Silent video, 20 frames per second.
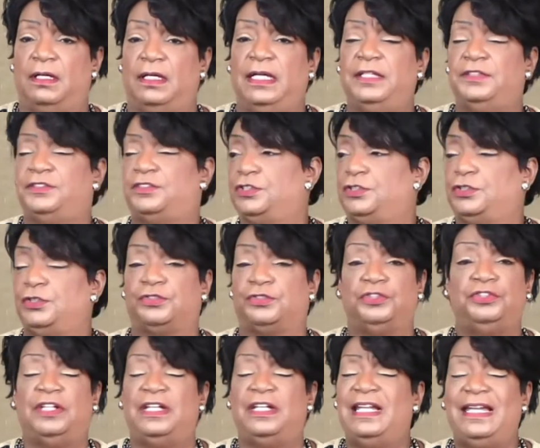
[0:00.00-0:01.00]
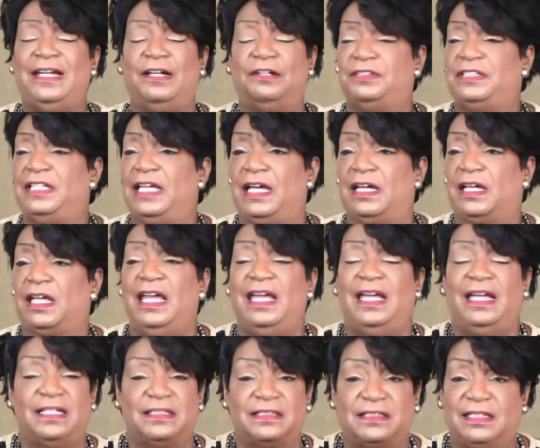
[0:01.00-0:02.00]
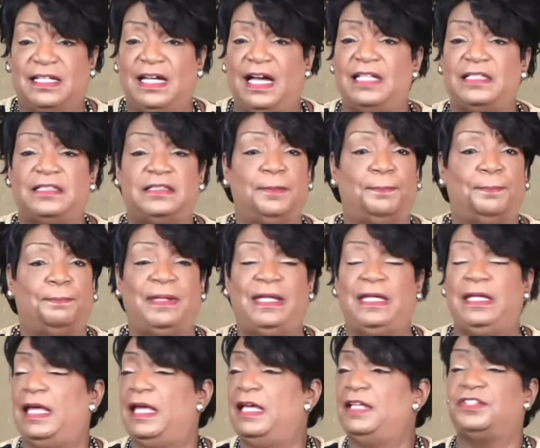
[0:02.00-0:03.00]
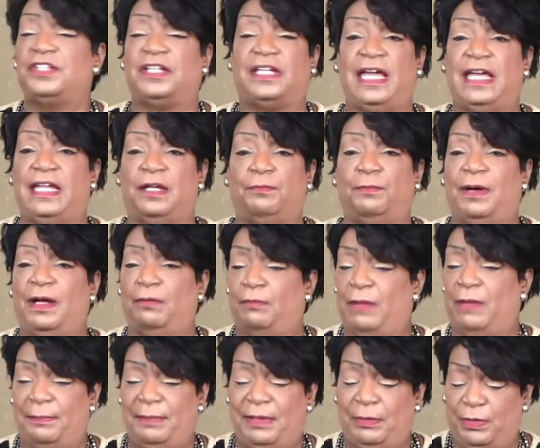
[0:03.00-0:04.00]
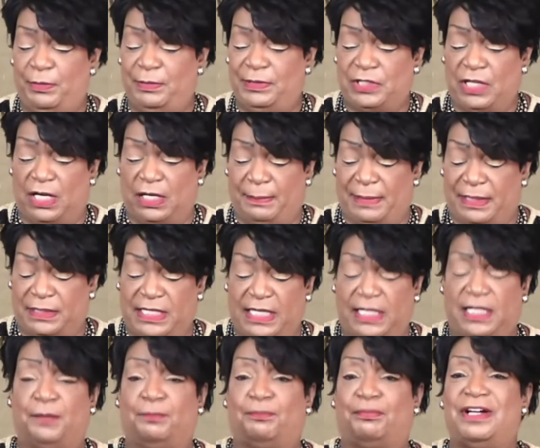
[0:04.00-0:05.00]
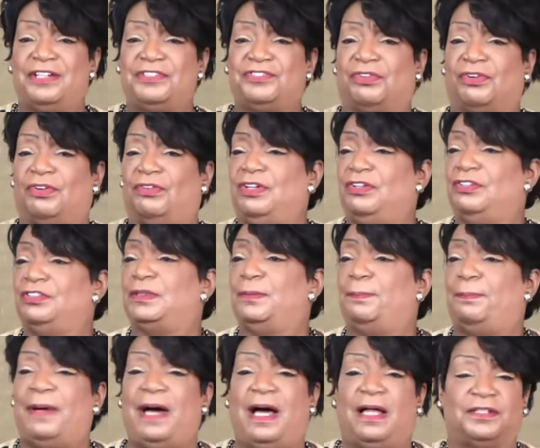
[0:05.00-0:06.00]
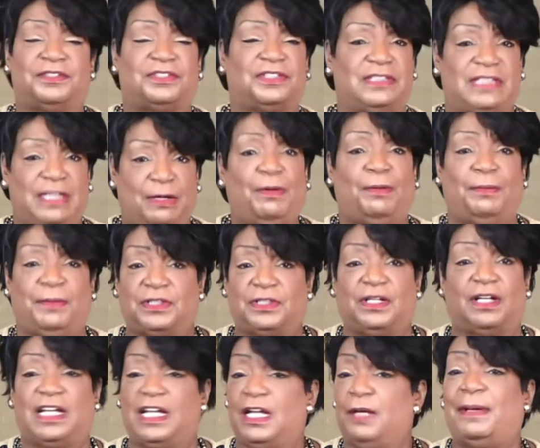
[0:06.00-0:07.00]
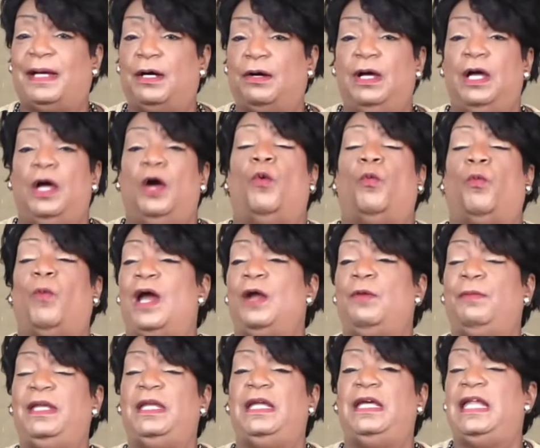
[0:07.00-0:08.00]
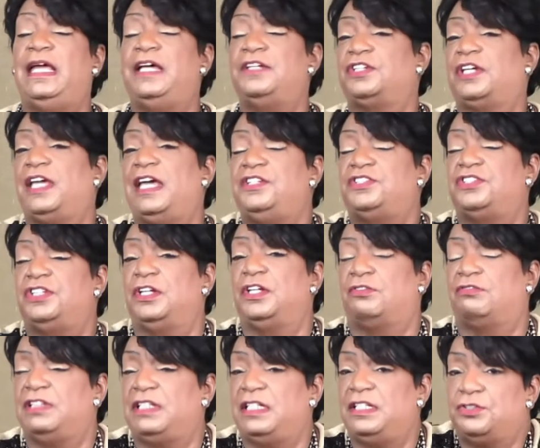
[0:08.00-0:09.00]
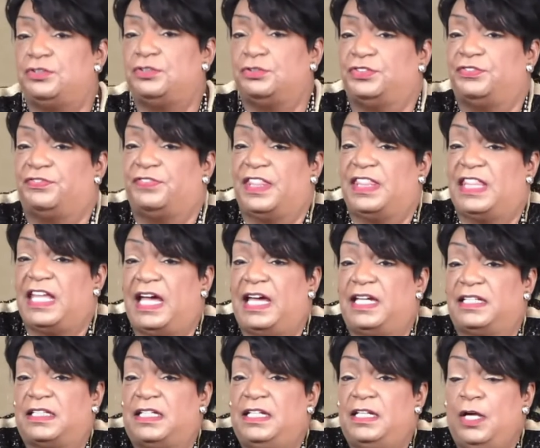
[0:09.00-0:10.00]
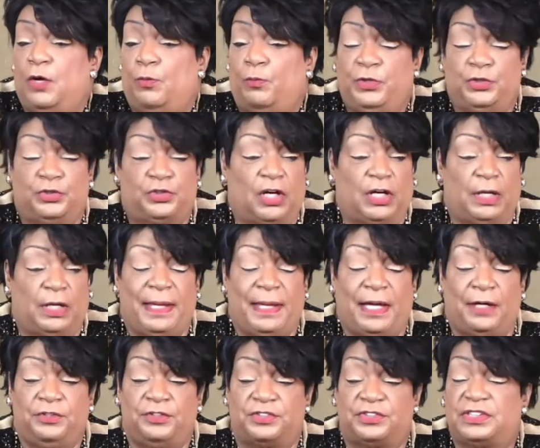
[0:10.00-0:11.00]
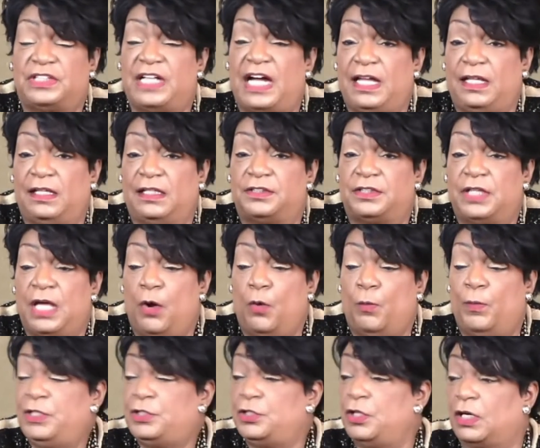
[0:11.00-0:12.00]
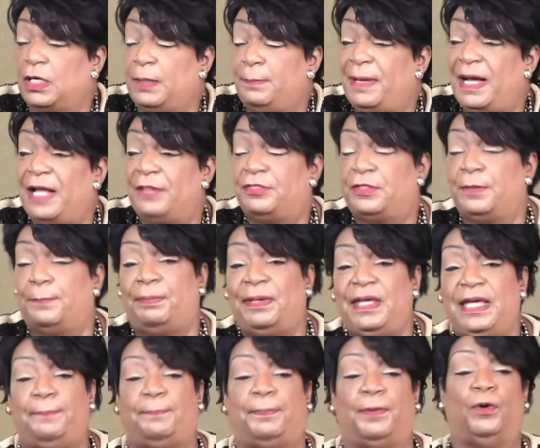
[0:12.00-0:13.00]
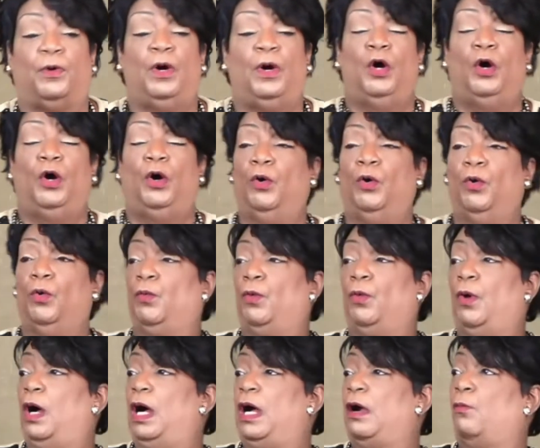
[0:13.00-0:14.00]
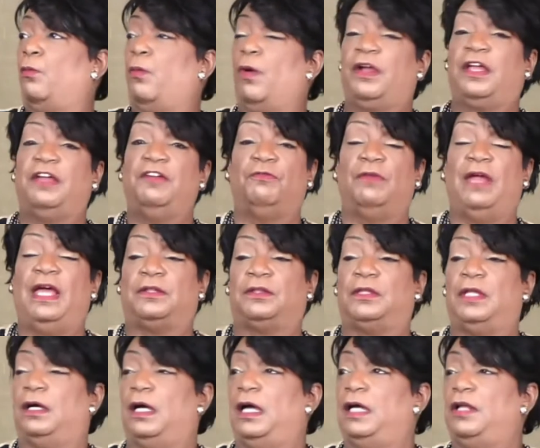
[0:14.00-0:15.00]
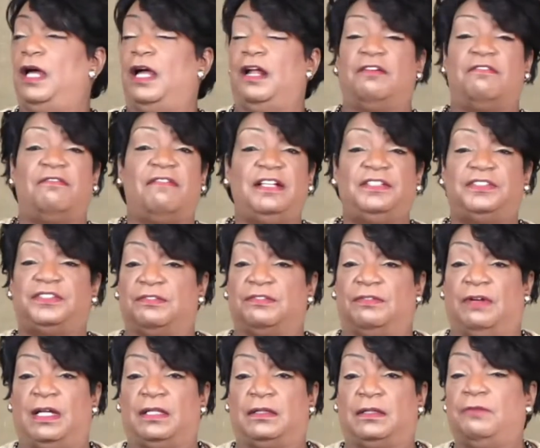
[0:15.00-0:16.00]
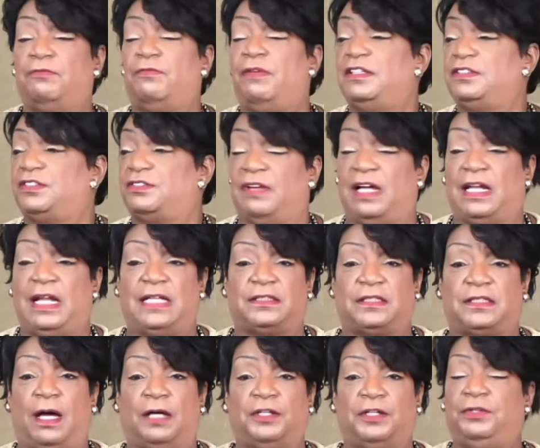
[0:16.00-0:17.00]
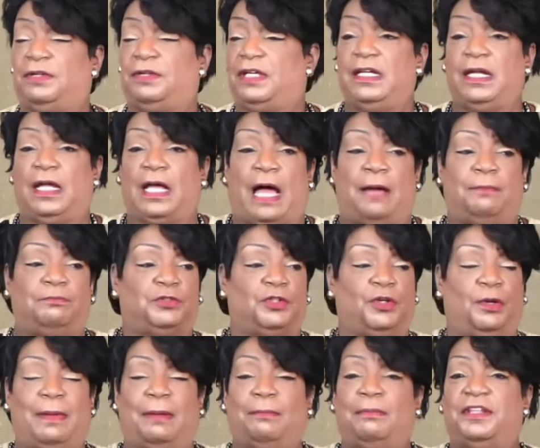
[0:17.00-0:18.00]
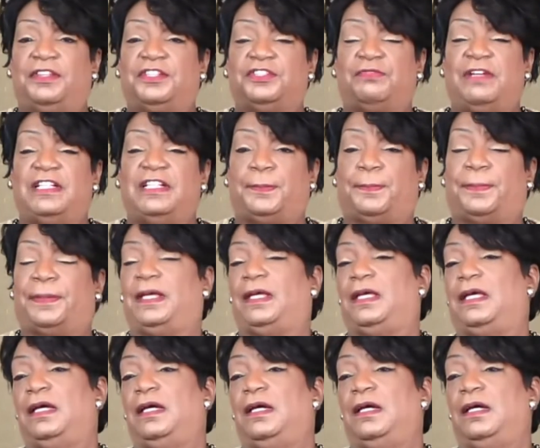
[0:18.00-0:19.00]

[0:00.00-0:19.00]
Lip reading: institution, your nail tech has got to be educated. Well, I mean, what are we talking about? Taking a brush, throwing on some polish. Isn't that what we're talking about? Why do we need education and credentials for that? When you talk about your stylist, we talk about the people who are working at a restaurant. The restaurant has, are you kidding? I'm doing my mother's recipe.